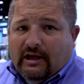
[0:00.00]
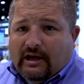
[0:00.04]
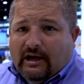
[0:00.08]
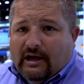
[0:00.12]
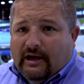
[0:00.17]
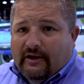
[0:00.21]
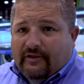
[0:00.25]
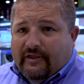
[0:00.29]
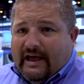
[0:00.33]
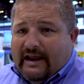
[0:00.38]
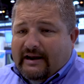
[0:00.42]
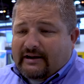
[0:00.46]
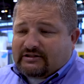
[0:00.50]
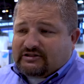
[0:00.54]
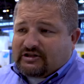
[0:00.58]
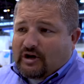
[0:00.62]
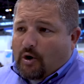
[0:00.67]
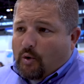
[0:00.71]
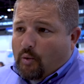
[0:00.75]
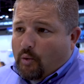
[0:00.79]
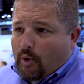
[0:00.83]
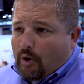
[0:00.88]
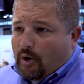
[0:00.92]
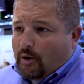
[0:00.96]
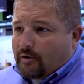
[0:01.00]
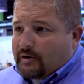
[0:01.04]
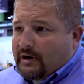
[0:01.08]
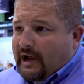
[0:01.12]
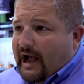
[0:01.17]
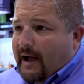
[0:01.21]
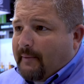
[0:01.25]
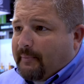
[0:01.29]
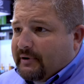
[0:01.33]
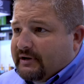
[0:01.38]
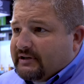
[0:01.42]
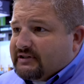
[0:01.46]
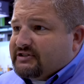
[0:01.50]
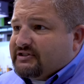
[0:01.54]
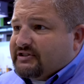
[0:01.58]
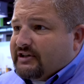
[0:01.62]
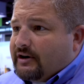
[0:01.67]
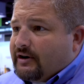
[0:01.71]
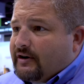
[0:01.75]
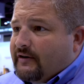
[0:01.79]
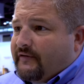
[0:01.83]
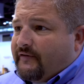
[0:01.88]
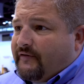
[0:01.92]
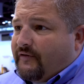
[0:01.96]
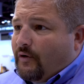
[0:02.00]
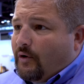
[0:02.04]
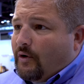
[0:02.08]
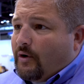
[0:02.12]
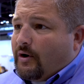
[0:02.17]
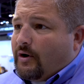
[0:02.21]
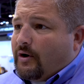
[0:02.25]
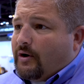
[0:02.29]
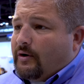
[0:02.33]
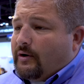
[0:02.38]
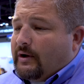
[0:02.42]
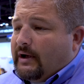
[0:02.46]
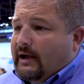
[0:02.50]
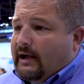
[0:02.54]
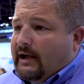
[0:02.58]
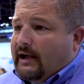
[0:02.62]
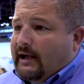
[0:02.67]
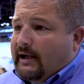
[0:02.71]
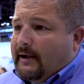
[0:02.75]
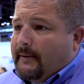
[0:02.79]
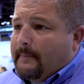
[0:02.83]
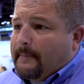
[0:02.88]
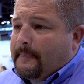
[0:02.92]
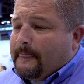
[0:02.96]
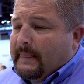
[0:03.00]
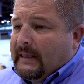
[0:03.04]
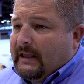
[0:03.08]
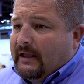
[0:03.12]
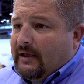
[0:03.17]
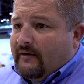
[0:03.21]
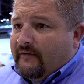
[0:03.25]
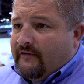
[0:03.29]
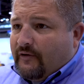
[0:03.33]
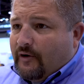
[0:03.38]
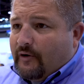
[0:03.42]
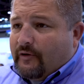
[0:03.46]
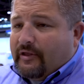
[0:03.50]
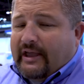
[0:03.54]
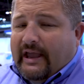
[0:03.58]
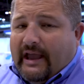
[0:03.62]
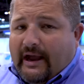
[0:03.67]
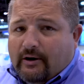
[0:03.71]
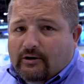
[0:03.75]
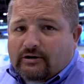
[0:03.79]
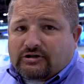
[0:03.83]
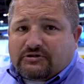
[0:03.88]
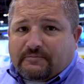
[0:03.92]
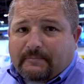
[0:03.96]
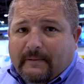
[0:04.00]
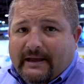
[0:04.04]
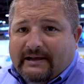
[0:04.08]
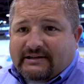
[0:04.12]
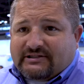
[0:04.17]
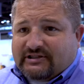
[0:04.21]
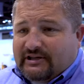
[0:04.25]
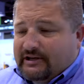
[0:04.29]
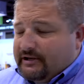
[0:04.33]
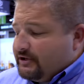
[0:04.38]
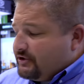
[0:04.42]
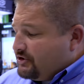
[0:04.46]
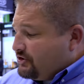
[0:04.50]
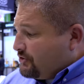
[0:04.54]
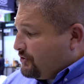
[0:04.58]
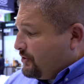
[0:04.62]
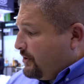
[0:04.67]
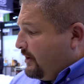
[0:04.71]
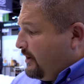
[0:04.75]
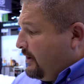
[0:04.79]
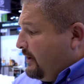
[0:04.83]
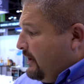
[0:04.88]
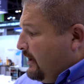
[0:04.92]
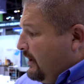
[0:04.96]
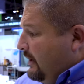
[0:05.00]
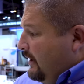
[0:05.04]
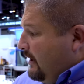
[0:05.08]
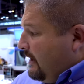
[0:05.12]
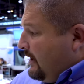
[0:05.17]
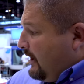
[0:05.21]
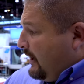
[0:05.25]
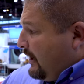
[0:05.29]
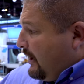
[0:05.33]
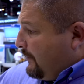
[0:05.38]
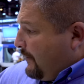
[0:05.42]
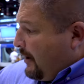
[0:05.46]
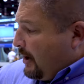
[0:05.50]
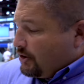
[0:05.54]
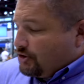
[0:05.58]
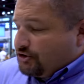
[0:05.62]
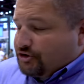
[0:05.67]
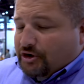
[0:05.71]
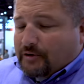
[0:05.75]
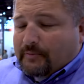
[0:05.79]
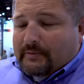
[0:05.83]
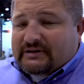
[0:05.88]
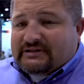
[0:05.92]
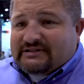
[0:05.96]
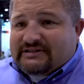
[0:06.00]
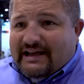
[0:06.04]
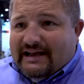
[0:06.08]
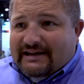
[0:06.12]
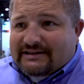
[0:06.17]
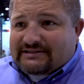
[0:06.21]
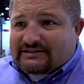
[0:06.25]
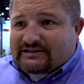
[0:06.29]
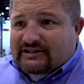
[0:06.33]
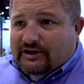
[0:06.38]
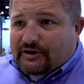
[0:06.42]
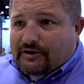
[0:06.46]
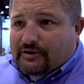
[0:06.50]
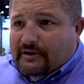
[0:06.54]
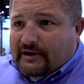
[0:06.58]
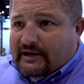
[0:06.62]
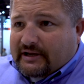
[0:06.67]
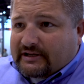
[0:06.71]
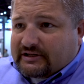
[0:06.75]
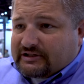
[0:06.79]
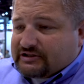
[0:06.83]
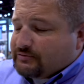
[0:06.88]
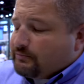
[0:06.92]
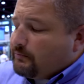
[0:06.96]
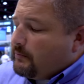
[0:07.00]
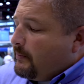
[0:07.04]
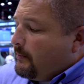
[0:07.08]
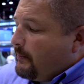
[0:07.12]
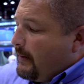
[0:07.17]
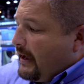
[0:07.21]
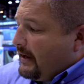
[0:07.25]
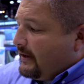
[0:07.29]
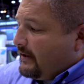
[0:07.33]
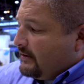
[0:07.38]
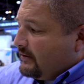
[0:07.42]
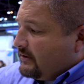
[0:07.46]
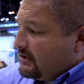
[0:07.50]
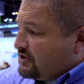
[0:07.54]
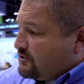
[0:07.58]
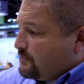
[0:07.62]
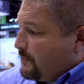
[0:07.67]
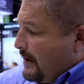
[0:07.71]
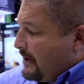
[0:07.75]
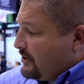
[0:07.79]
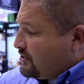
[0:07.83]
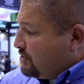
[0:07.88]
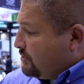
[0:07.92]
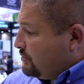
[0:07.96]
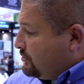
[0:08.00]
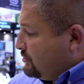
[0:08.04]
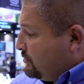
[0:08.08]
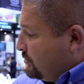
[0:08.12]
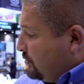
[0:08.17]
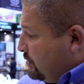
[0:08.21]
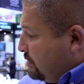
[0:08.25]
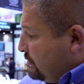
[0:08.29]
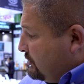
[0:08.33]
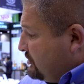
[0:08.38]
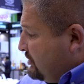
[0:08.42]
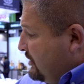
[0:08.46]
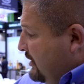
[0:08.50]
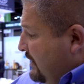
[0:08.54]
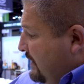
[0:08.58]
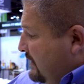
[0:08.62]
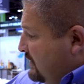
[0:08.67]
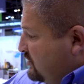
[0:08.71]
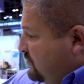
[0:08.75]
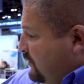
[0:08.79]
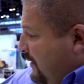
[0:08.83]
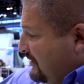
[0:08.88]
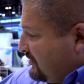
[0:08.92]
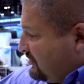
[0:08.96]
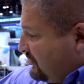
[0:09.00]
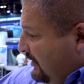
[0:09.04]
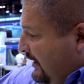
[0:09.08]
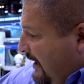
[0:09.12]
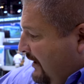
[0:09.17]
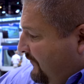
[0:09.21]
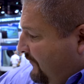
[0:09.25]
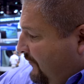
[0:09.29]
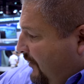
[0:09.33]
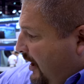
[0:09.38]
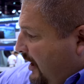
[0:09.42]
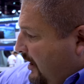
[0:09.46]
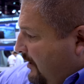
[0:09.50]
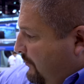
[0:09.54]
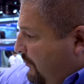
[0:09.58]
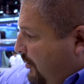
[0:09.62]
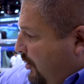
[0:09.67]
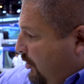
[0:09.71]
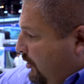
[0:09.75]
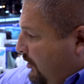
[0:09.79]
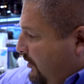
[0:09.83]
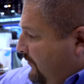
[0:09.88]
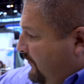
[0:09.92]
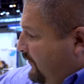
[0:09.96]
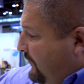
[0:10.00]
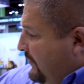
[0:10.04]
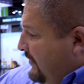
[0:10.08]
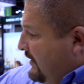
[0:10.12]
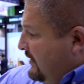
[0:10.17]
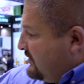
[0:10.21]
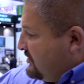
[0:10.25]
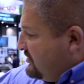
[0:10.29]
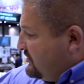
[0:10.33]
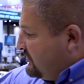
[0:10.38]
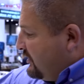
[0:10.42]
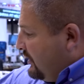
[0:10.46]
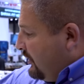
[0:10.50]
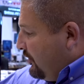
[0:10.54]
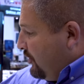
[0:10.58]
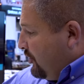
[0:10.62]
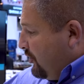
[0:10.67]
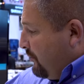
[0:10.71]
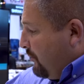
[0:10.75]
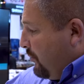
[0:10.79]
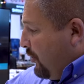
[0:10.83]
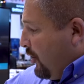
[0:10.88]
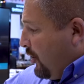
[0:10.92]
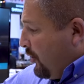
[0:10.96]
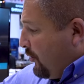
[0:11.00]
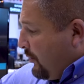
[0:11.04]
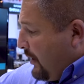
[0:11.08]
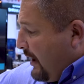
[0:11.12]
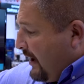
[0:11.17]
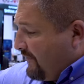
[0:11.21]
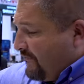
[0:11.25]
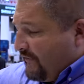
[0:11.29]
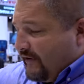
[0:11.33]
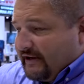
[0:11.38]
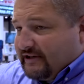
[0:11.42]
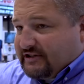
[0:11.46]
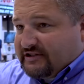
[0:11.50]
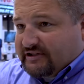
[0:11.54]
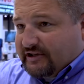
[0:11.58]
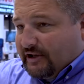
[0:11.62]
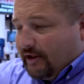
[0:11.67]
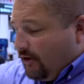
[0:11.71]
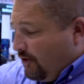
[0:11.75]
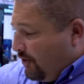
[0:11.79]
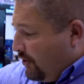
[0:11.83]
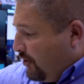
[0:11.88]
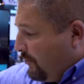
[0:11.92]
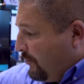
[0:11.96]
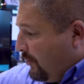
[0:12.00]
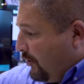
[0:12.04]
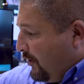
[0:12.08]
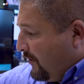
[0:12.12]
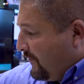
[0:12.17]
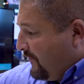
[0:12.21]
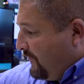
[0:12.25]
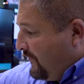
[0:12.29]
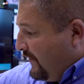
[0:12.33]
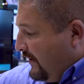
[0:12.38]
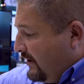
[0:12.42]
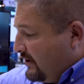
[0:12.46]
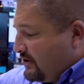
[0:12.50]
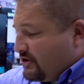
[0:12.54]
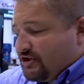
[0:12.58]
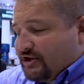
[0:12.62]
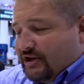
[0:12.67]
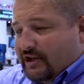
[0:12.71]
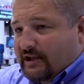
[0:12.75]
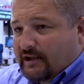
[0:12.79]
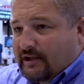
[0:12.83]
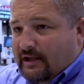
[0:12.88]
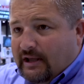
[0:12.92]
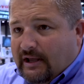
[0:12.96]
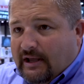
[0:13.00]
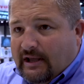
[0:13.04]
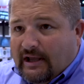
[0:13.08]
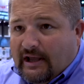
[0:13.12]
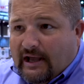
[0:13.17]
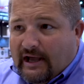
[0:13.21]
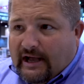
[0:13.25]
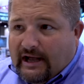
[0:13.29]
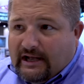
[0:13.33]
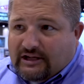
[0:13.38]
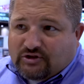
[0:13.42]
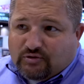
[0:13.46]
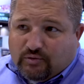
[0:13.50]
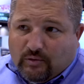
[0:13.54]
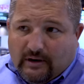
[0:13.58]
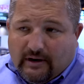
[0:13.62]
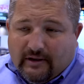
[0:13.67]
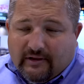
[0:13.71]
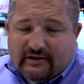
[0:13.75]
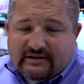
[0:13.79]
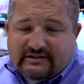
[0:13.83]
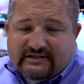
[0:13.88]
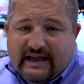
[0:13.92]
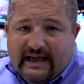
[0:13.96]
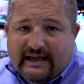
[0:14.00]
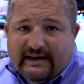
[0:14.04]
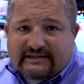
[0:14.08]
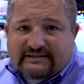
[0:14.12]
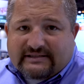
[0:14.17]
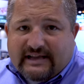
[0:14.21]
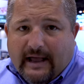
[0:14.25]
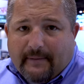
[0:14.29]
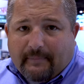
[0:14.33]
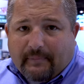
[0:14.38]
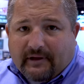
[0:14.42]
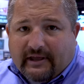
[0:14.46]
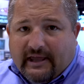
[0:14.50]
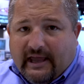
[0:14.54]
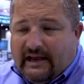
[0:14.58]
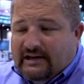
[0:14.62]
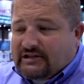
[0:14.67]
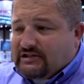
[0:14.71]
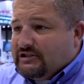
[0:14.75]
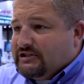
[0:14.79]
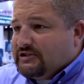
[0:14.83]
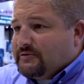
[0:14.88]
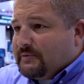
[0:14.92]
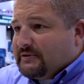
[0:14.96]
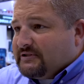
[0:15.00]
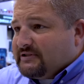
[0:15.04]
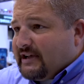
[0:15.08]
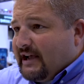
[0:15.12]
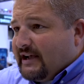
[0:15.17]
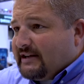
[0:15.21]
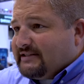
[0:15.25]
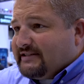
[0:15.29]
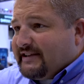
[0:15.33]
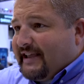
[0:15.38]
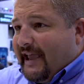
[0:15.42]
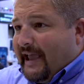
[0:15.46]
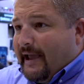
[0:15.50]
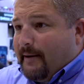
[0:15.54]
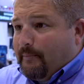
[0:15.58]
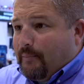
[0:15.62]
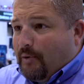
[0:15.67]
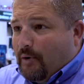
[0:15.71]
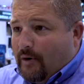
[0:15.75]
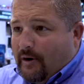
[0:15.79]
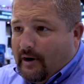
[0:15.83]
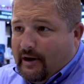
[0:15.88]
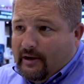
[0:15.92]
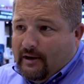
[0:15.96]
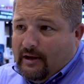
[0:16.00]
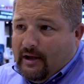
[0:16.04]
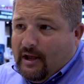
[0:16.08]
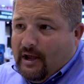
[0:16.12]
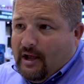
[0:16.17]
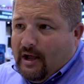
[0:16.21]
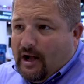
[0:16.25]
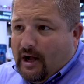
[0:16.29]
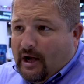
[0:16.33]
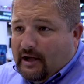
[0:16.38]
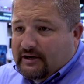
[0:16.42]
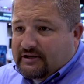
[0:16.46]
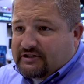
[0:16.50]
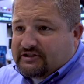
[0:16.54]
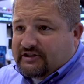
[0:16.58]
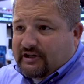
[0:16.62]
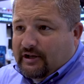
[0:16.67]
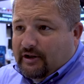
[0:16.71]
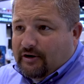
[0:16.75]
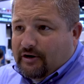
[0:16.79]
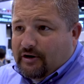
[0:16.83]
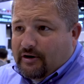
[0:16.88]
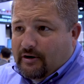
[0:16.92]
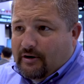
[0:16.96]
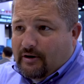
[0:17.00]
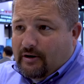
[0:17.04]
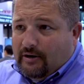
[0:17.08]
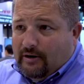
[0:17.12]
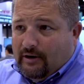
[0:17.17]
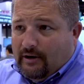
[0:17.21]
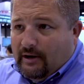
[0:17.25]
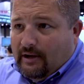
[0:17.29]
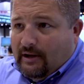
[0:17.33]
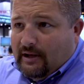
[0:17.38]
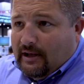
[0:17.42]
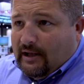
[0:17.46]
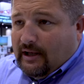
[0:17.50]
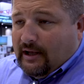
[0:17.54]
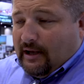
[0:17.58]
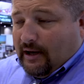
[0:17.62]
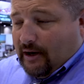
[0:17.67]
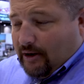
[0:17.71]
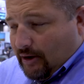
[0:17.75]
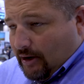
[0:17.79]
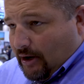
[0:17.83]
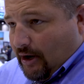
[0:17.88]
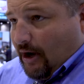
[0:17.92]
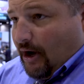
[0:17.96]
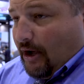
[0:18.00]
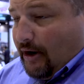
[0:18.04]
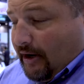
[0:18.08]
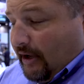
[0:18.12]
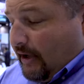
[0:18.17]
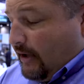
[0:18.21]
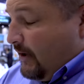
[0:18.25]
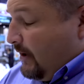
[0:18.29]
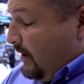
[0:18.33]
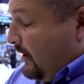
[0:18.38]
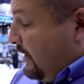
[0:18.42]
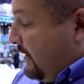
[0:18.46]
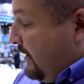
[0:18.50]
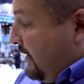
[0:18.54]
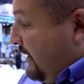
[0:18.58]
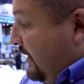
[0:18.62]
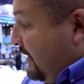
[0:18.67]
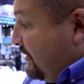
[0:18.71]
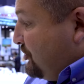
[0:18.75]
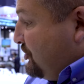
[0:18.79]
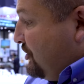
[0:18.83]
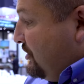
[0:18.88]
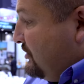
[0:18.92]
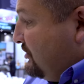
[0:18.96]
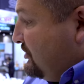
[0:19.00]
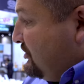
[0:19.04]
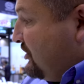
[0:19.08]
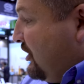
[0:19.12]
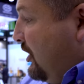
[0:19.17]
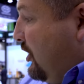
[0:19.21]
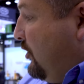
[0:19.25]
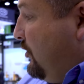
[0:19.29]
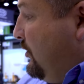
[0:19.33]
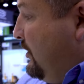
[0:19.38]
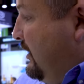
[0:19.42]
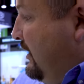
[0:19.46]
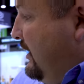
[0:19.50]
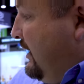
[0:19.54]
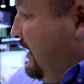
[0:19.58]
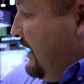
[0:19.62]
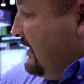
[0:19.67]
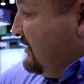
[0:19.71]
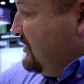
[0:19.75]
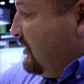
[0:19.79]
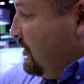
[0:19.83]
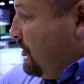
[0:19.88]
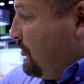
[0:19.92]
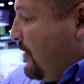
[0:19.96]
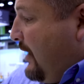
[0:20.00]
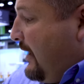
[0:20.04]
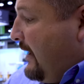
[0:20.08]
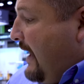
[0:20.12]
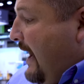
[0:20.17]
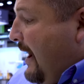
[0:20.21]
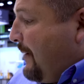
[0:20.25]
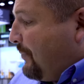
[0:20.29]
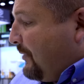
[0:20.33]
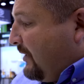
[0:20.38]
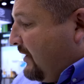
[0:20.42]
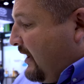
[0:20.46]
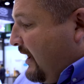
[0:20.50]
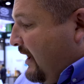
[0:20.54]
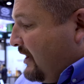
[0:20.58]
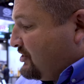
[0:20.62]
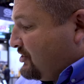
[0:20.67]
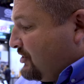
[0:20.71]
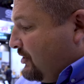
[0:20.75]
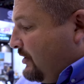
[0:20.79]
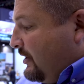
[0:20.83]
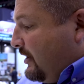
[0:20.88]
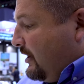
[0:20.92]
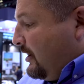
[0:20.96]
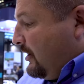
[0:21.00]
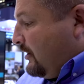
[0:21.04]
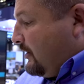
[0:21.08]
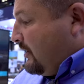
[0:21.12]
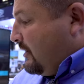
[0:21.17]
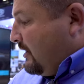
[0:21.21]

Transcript: uh, that is our World Competence Center for, um, for the aerospace industry. Um, our German Tech Center is making the special tools, especially like for automotive, cylinder bore roughing, cylinder bore finishing. Uh, it's one of the tightest applications besides cam boring on a cylinder uh, or on a, an engine, so it's a great application there.